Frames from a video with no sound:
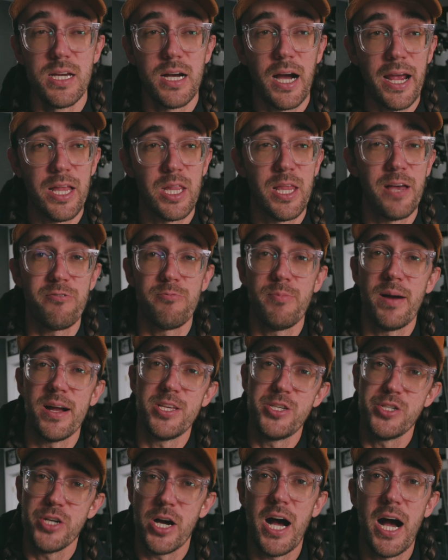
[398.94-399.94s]
I left my
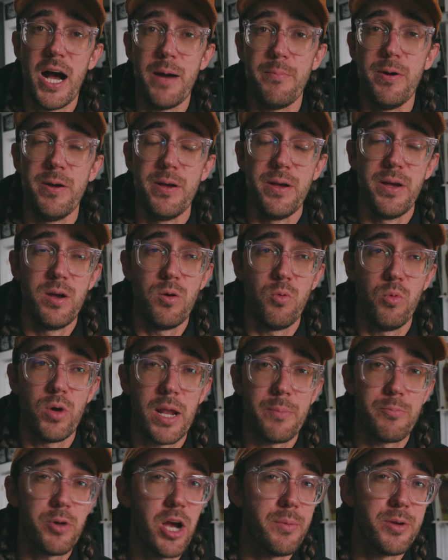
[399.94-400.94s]
job when
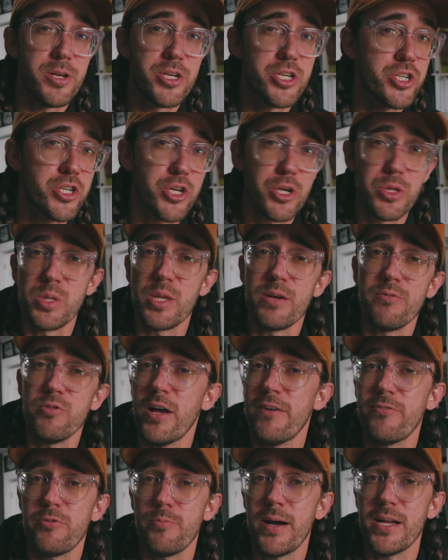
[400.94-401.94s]
I probably shouldn't have
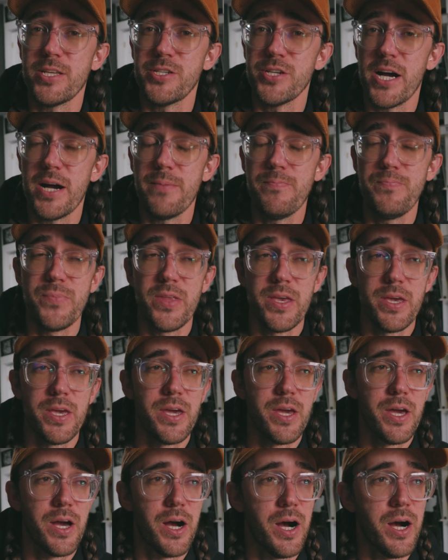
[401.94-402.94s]
left my job,
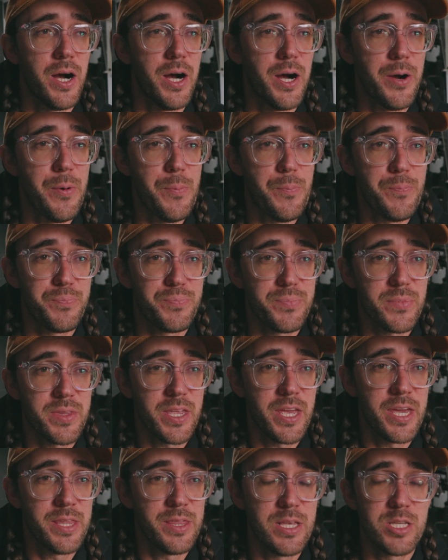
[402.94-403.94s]

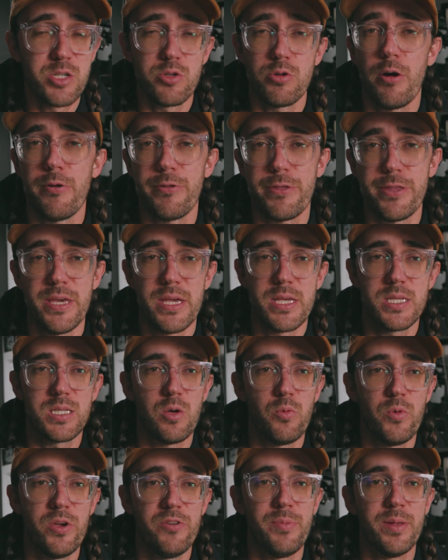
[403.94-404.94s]
and these are all things
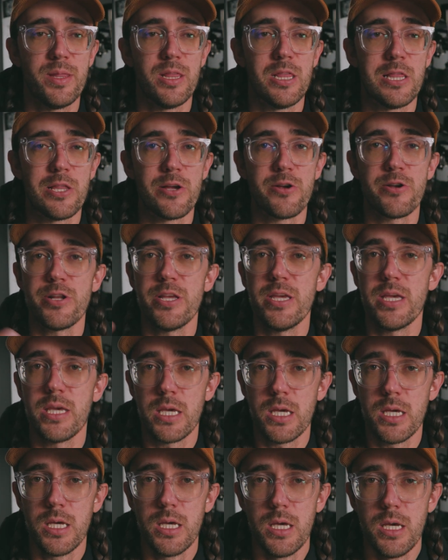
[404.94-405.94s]
that we've been
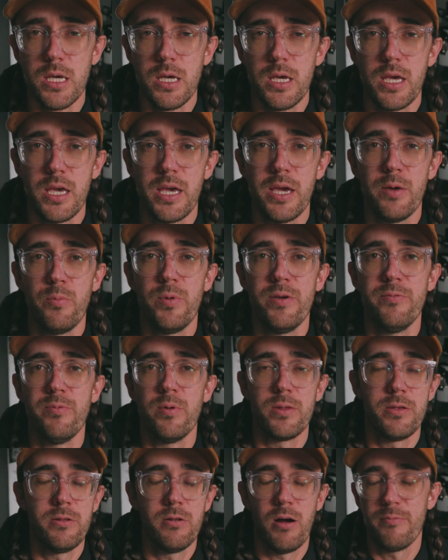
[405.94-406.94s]
learning. And
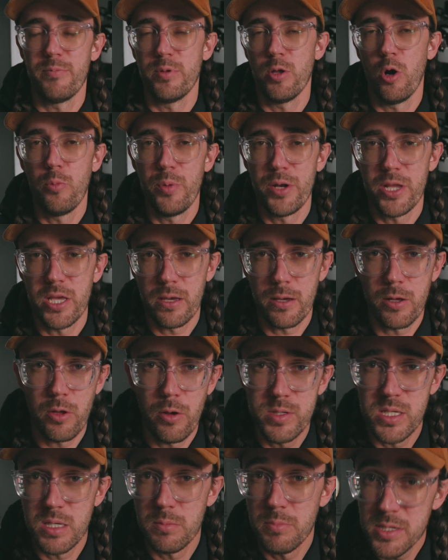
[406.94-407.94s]
I've been opening and
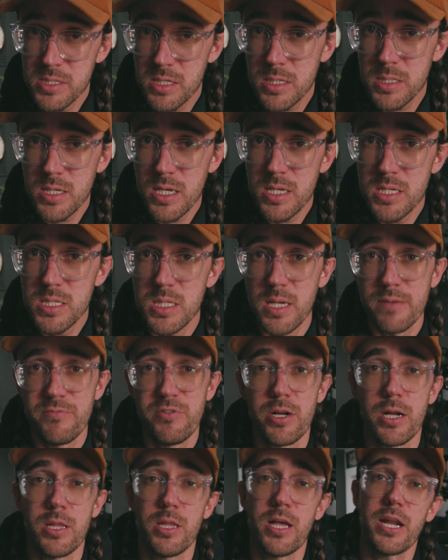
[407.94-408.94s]
closing businesses. I've
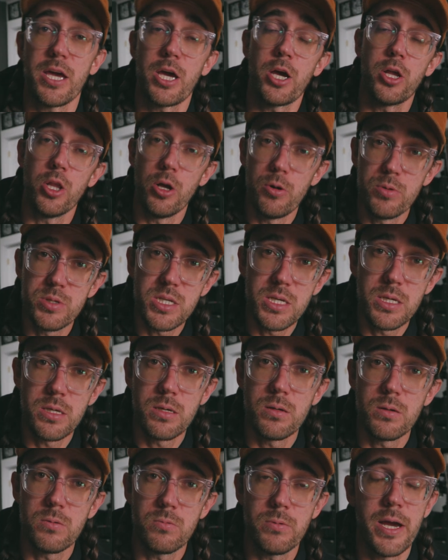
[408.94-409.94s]
done a lot of
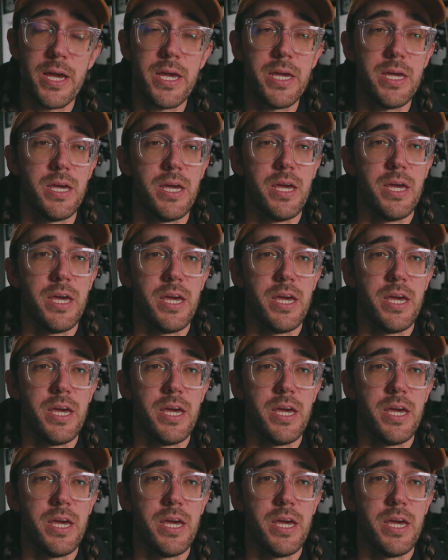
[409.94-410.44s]
closing, right?